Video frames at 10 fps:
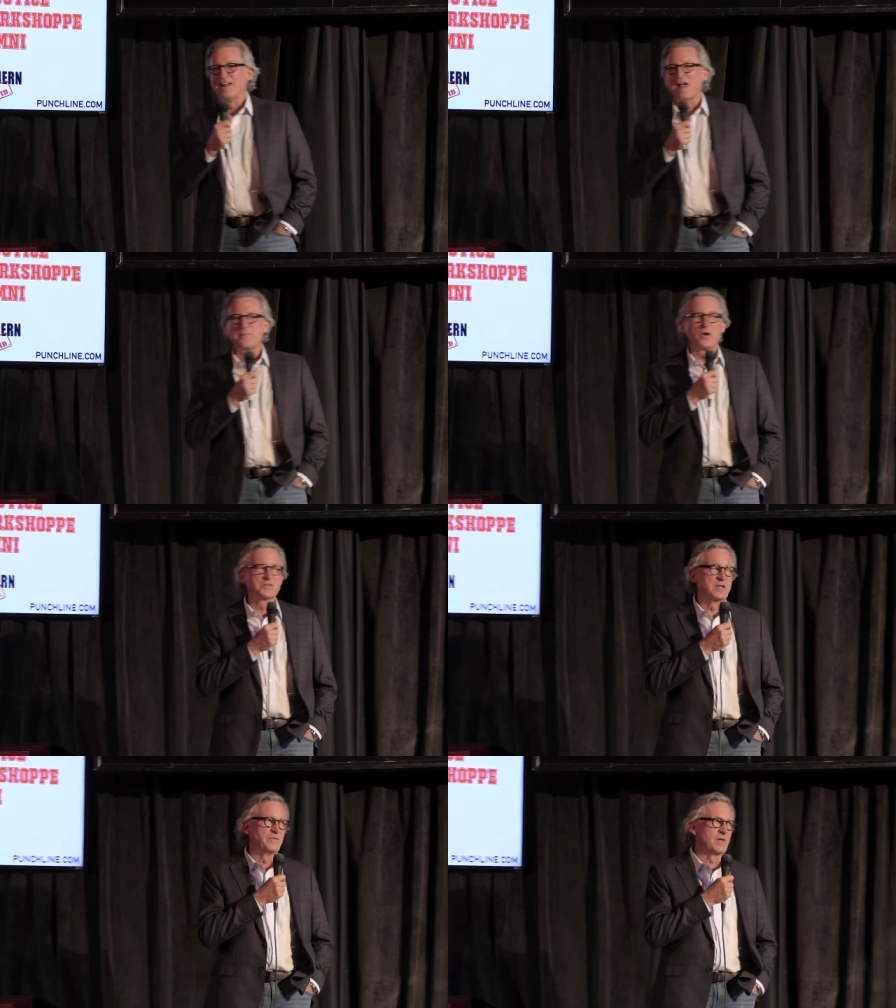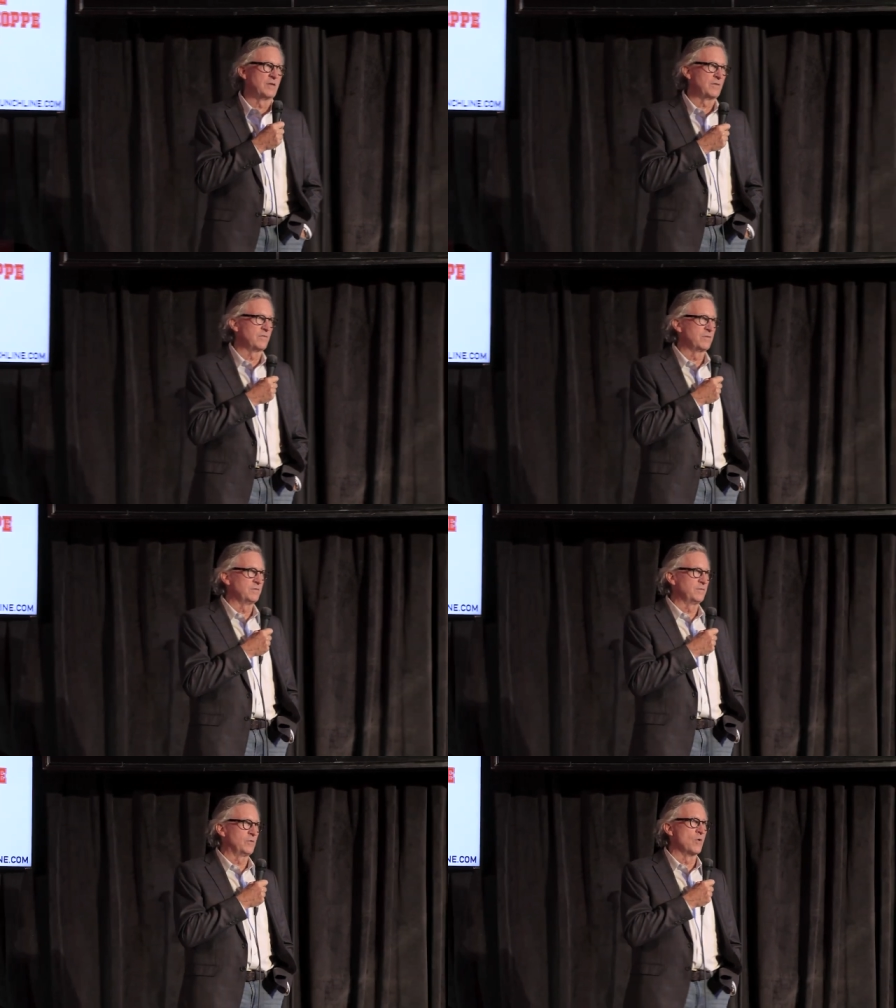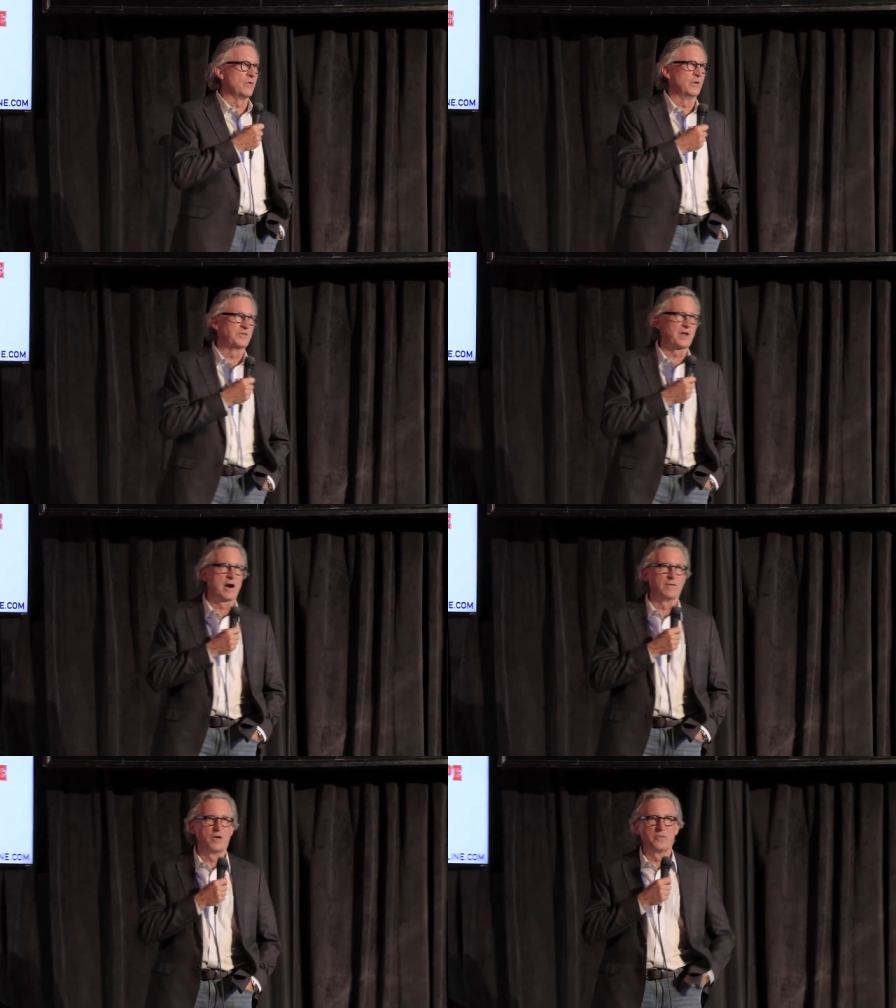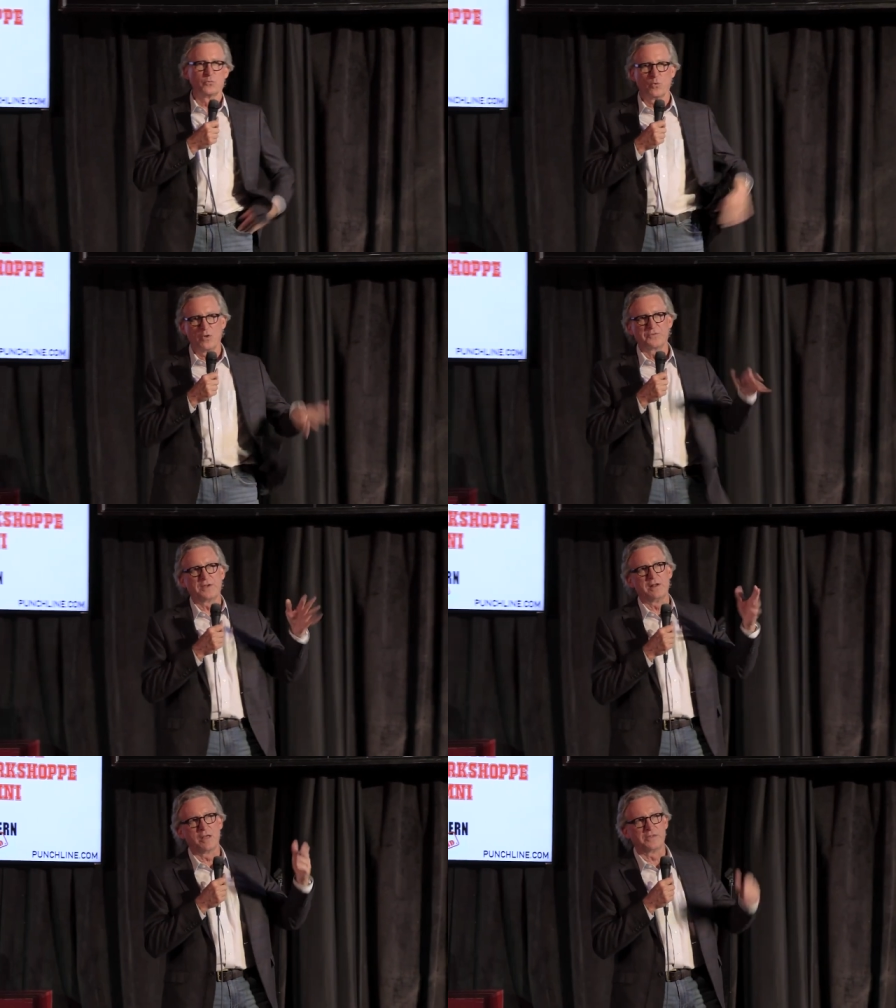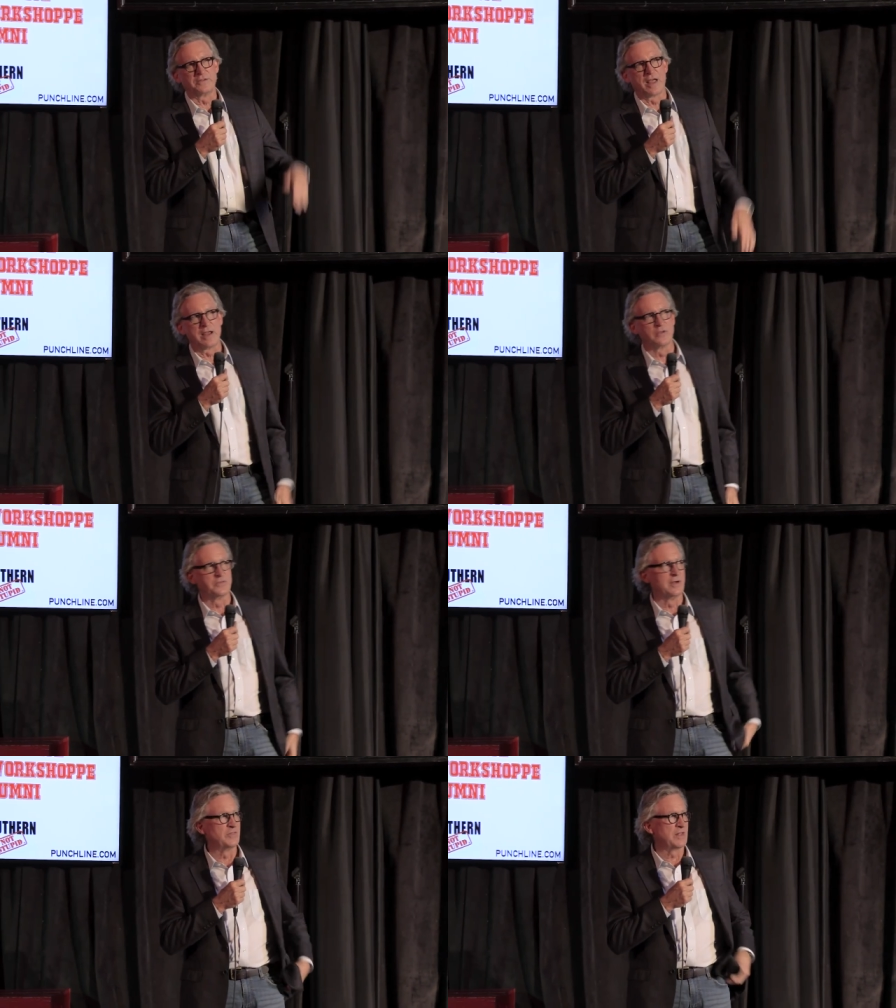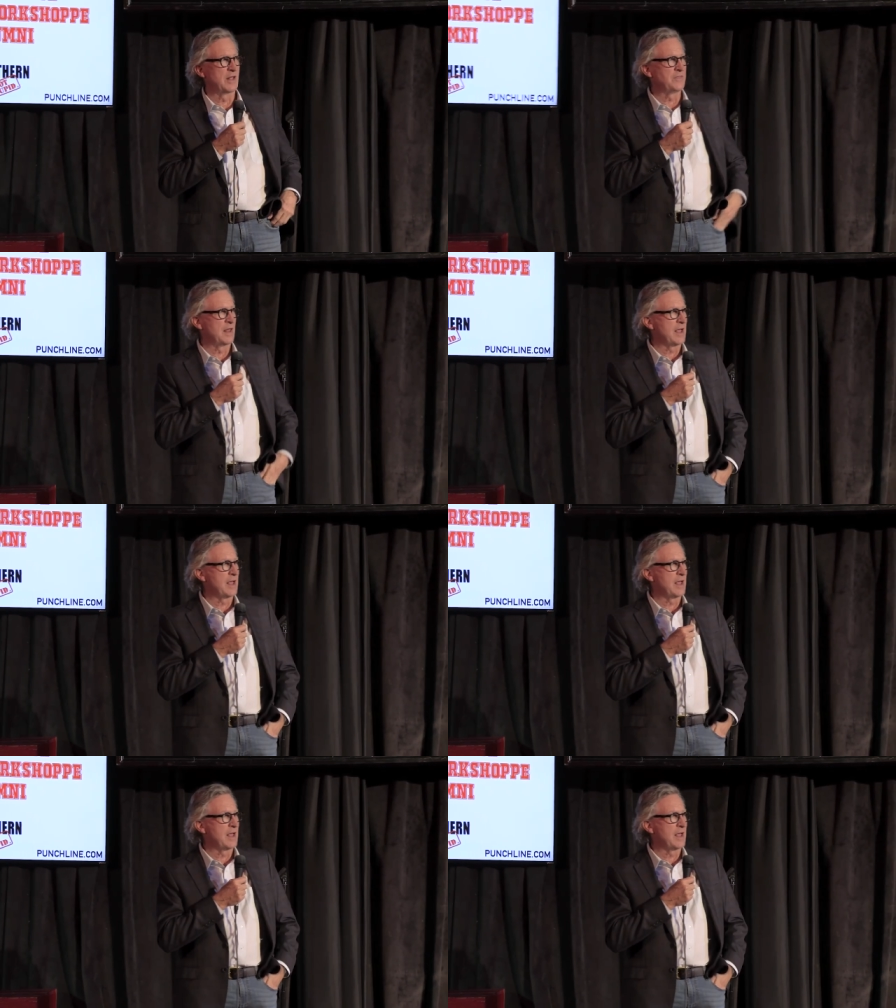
and I personally have, have, grown a little tired of all the royalty and all the titles and everything like that.